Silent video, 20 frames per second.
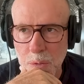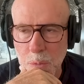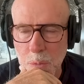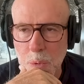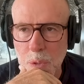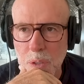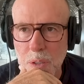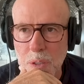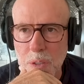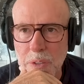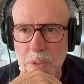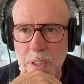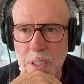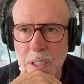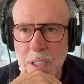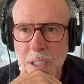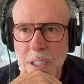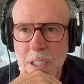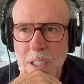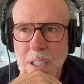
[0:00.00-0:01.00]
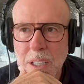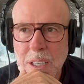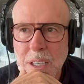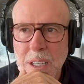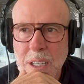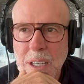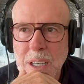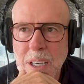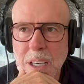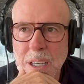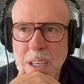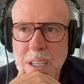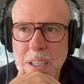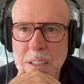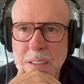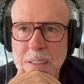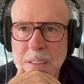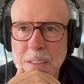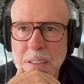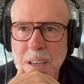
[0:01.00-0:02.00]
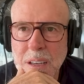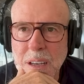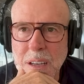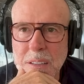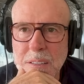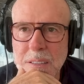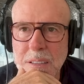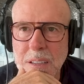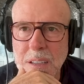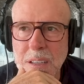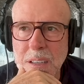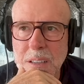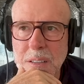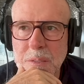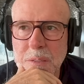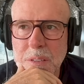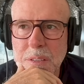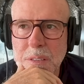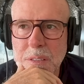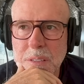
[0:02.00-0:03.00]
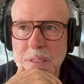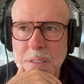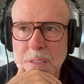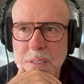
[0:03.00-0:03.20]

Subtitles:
world and has saved